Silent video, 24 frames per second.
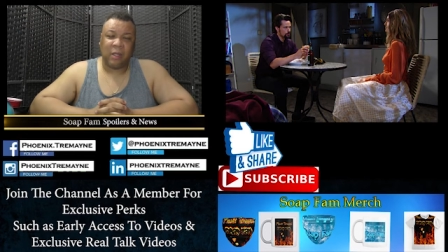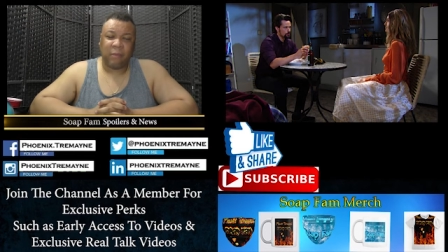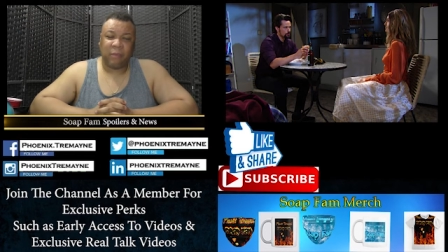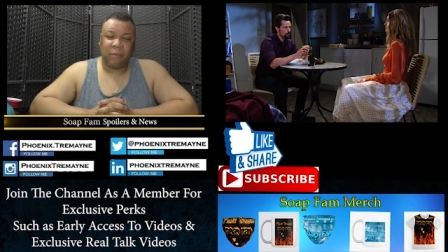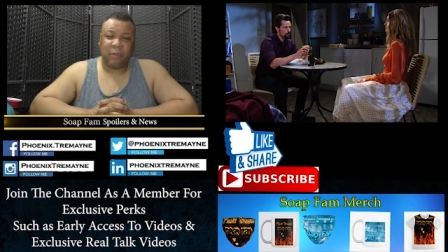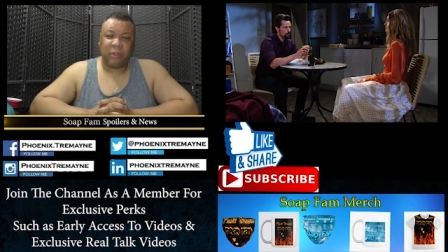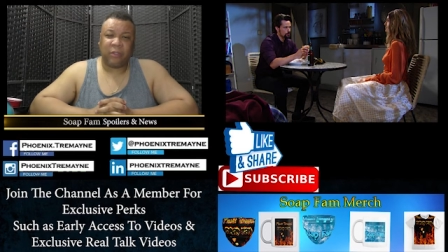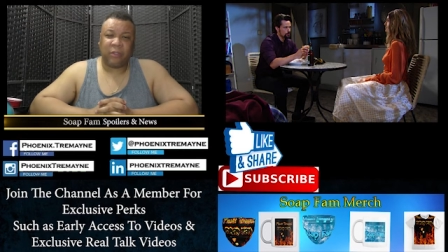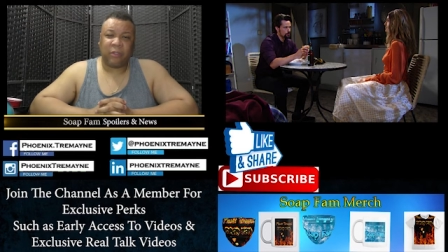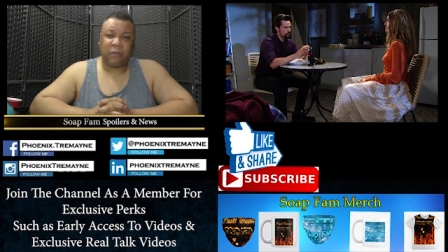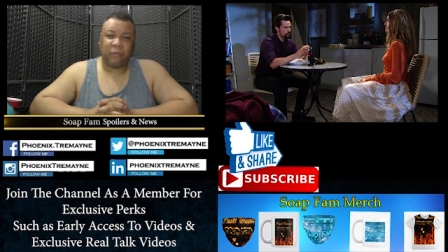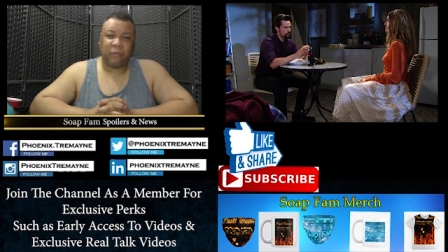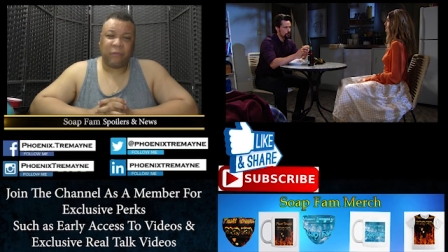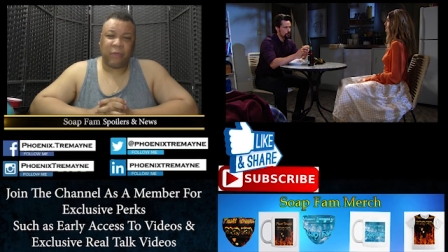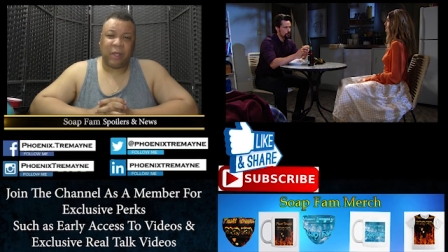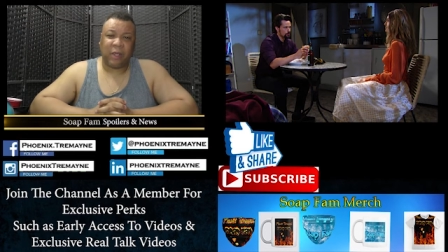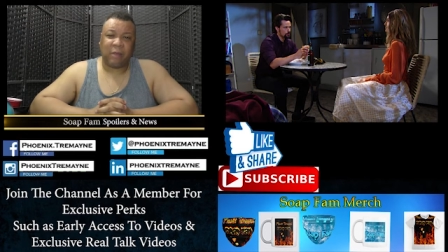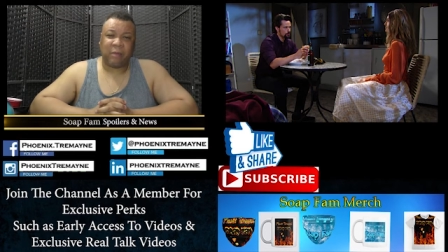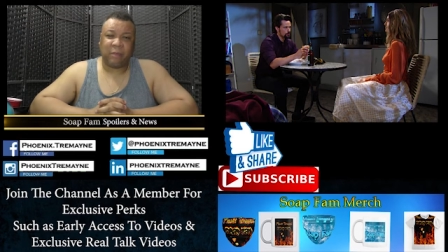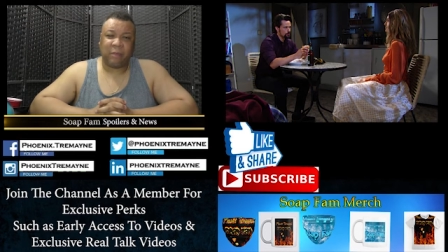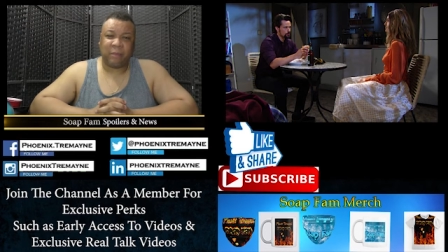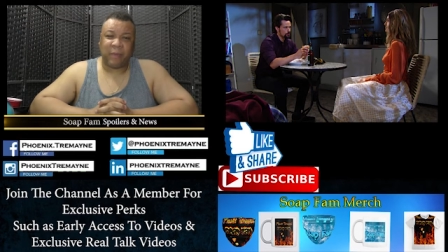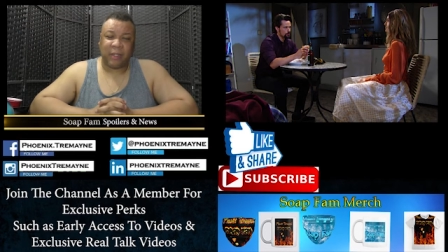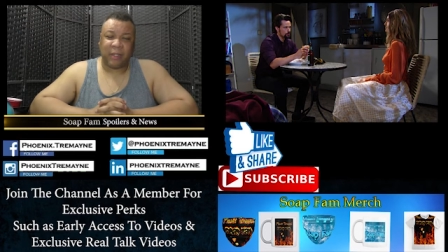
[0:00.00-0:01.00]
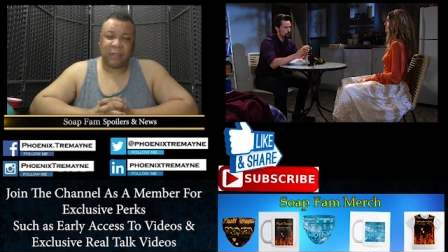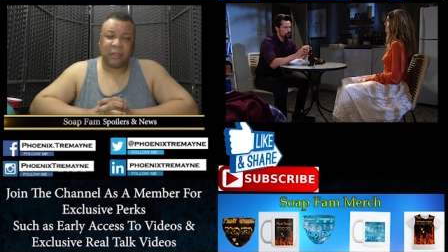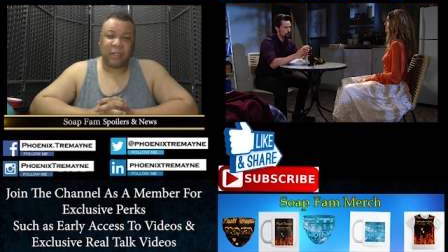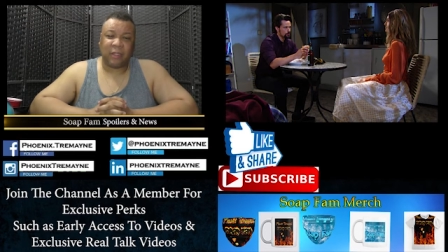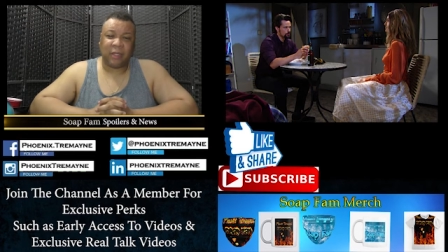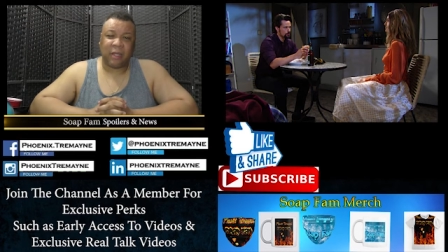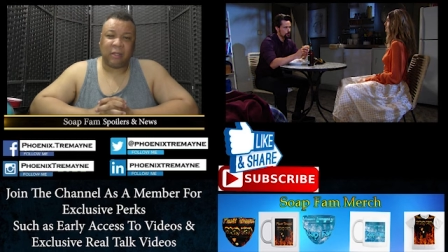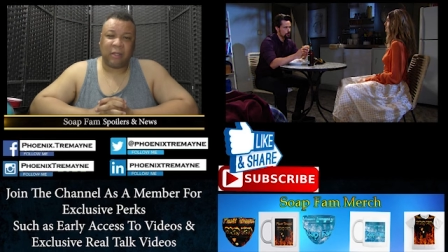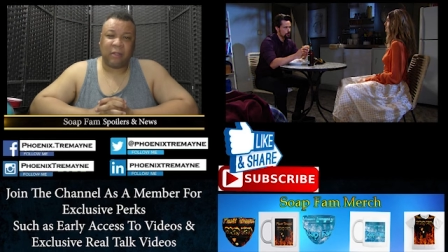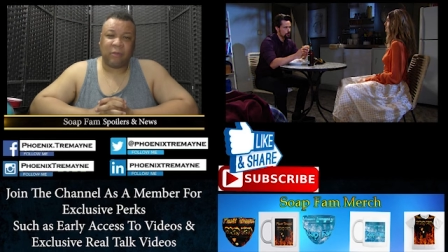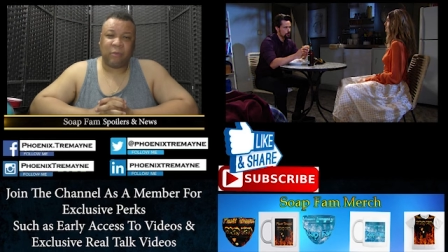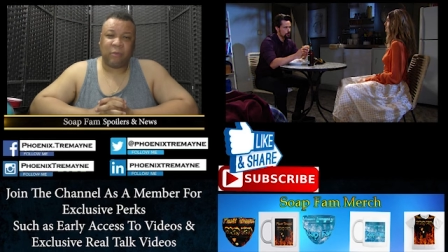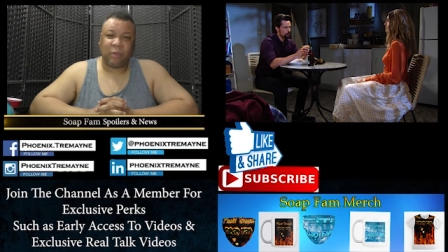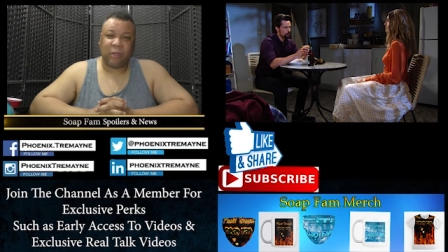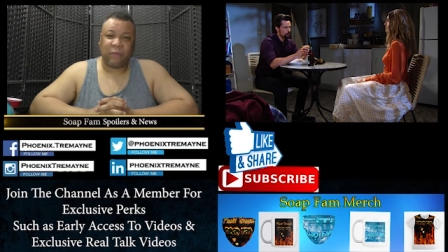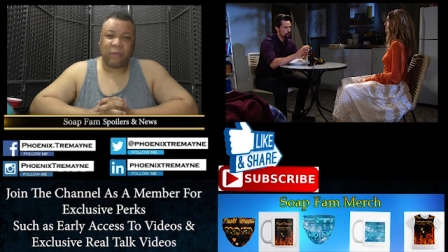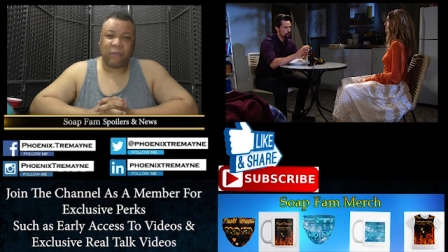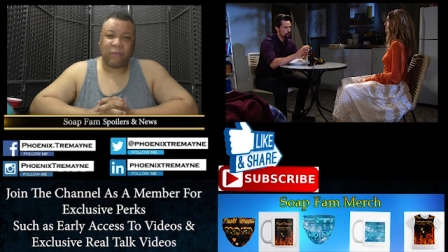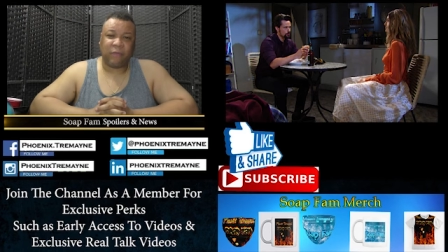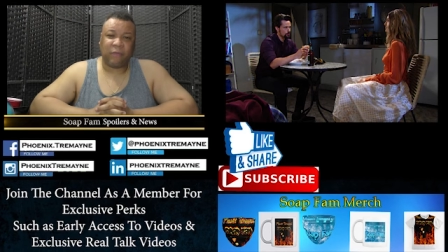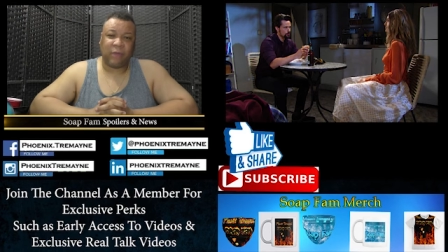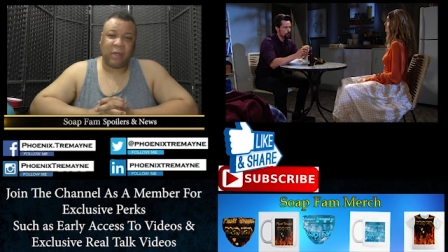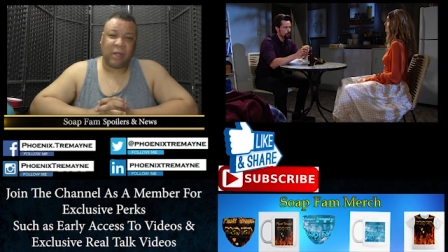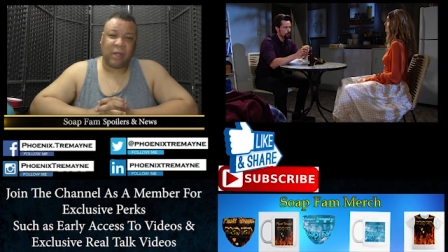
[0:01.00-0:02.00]
Put your family back together with
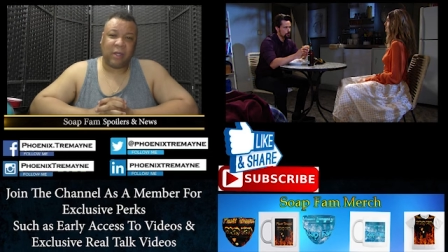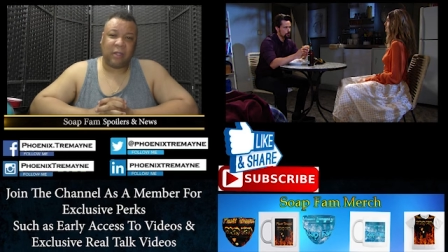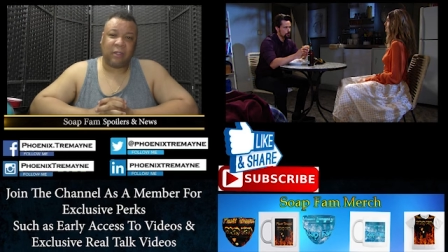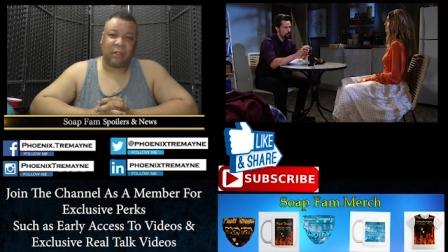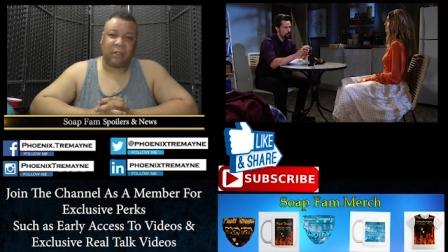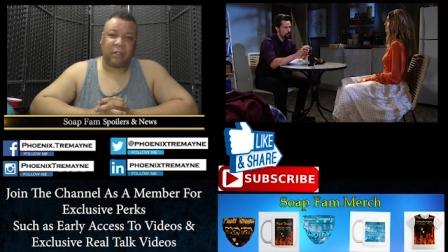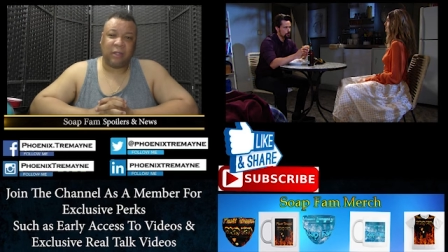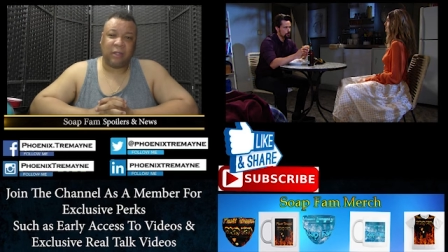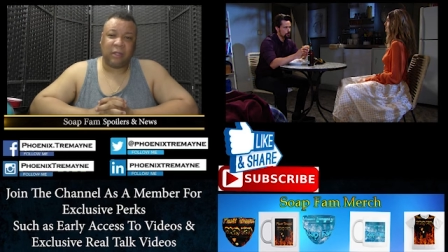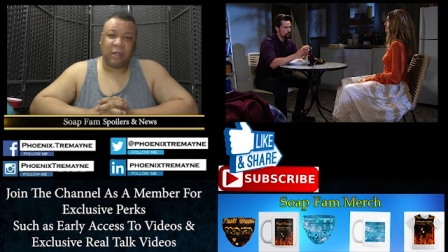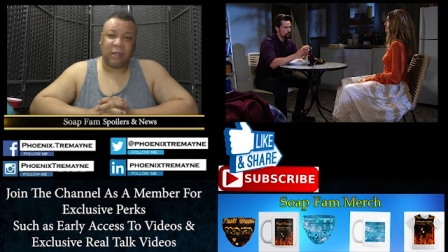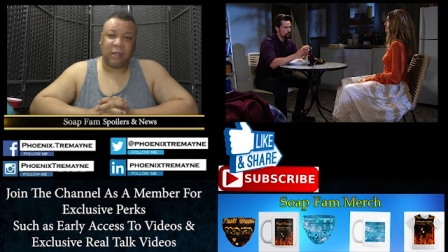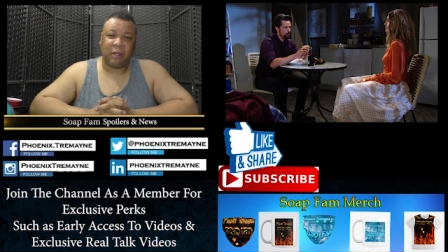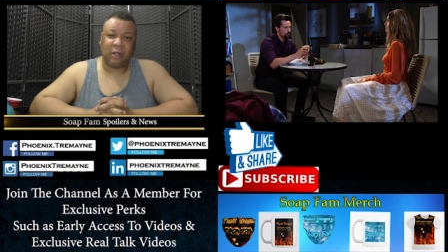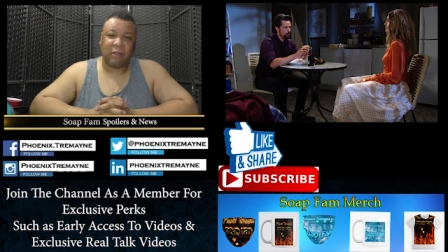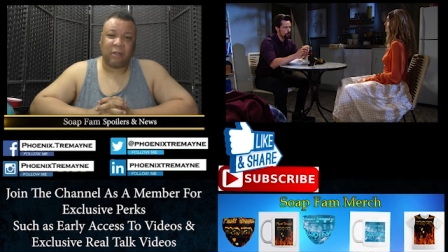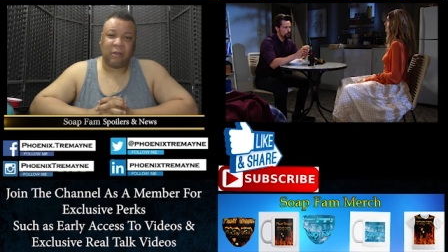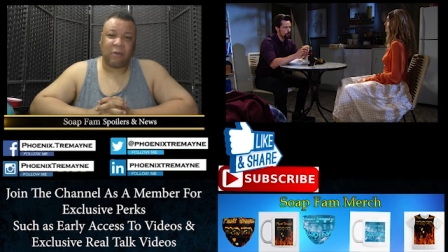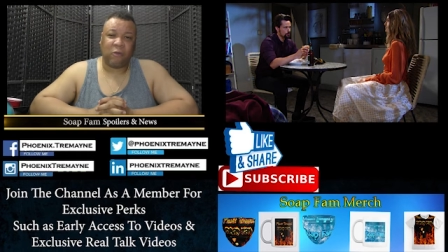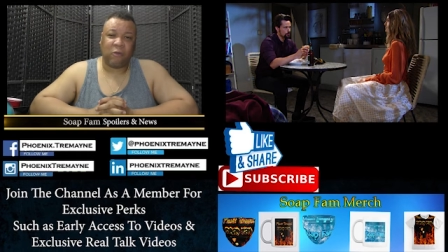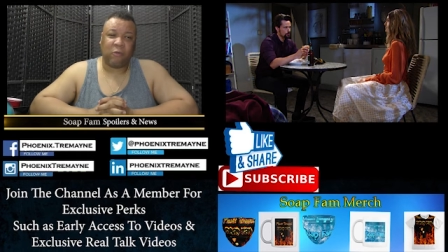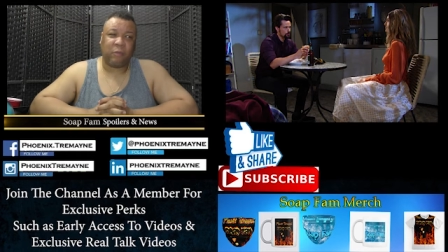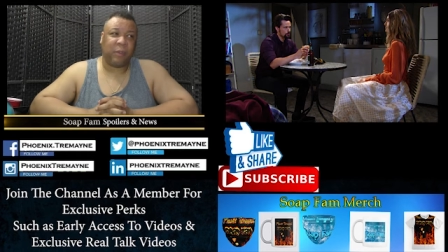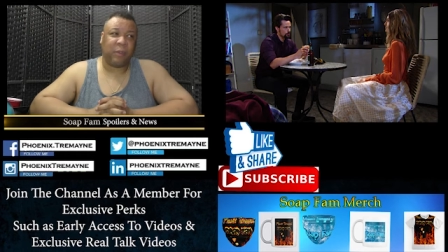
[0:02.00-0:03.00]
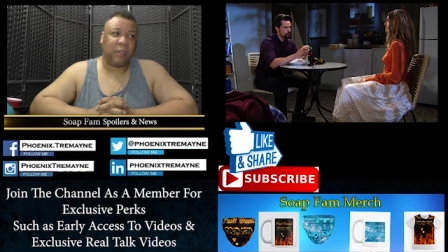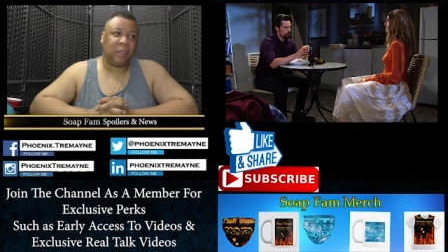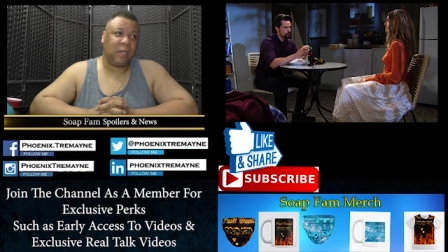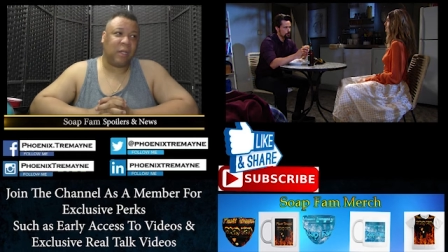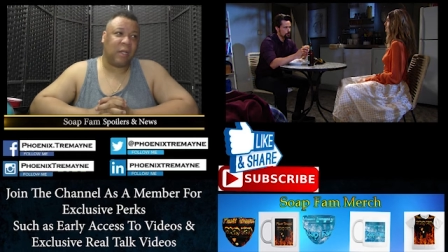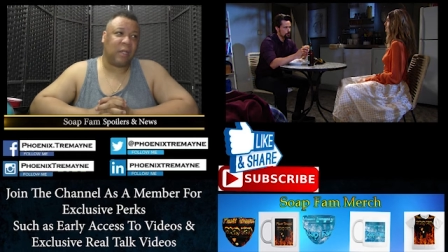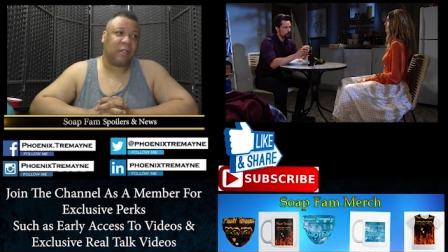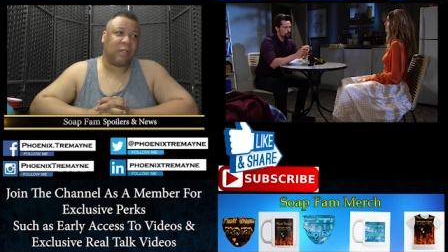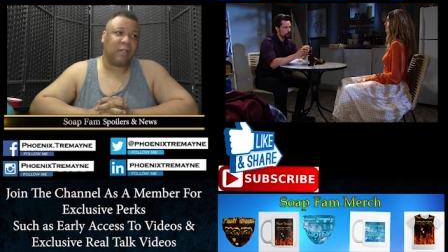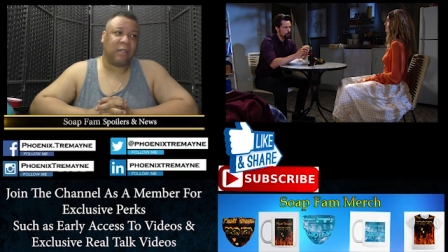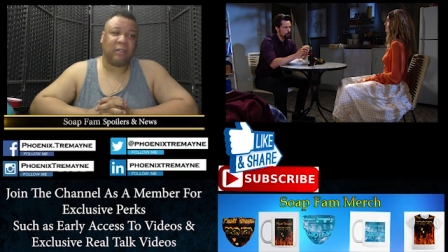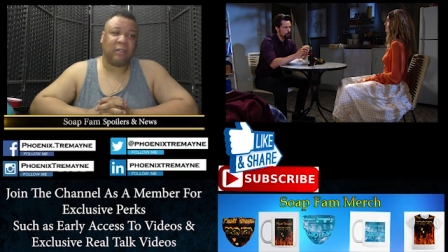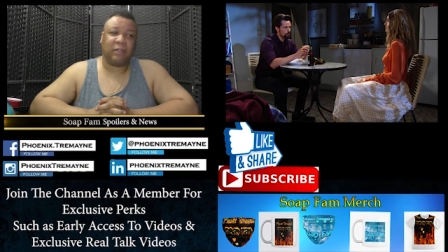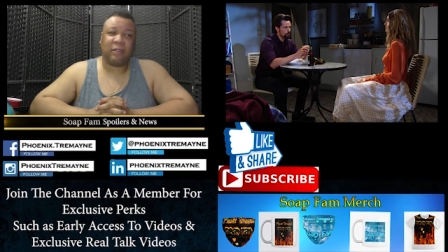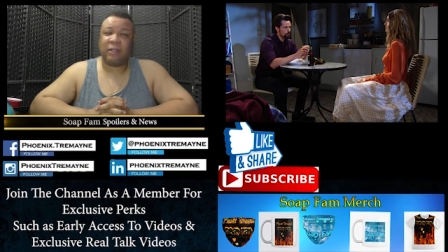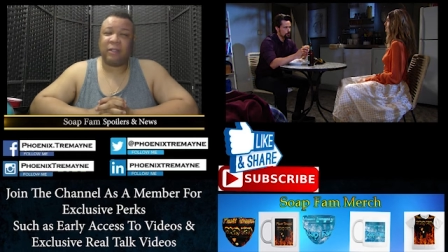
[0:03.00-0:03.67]
uh, uh, Hope and Douglas.